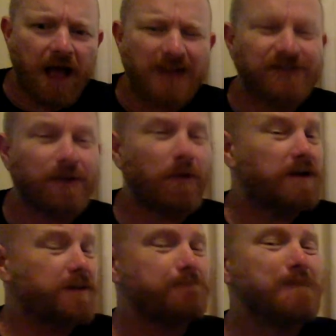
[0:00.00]
Somewhere
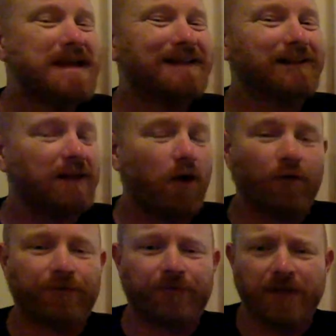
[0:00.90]
in the middle
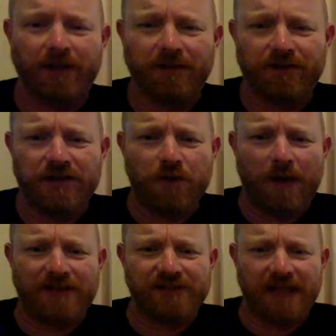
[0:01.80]
of the
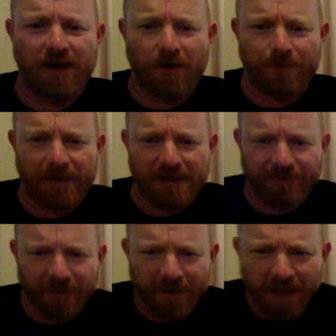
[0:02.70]
USA, I
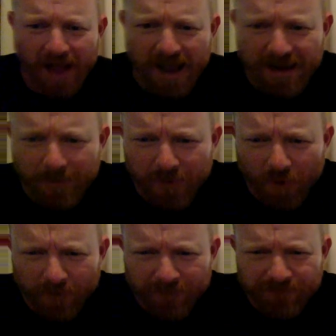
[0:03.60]
believe. And then we've
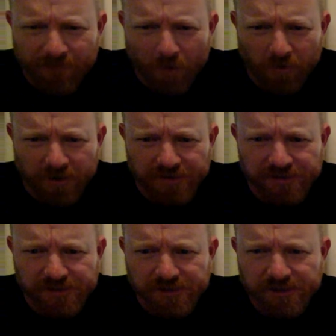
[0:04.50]
got
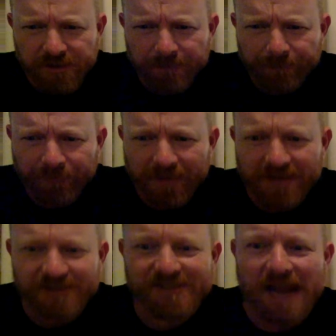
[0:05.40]
Forrest
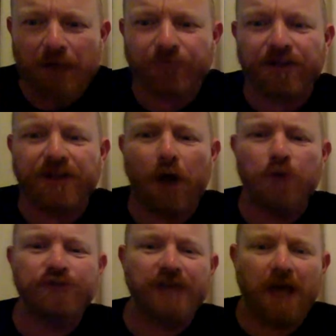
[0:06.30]
in South
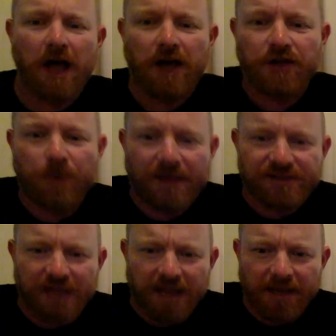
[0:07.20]
Dakota,
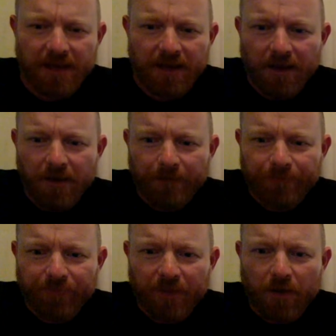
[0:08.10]
USA.
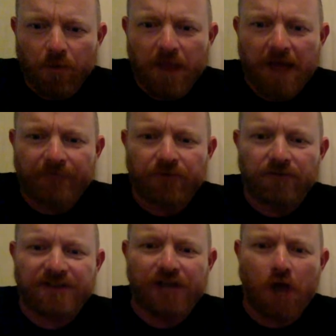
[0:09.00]
We have the
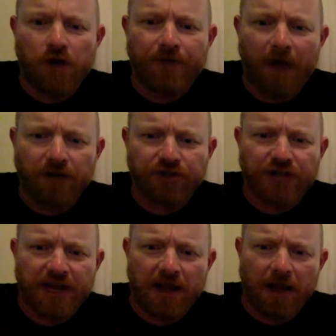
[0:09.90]
return of
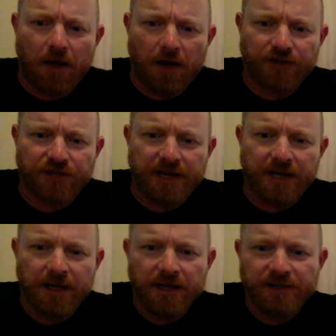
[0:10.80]
Hutchie. Hello, Hutchie.
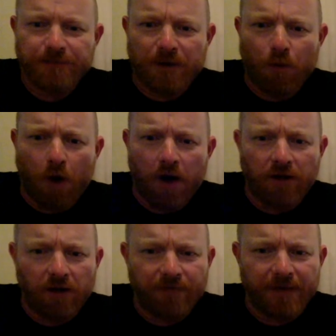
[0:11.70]
It's been a while,
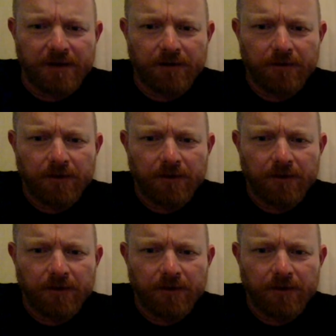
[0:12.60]
I think.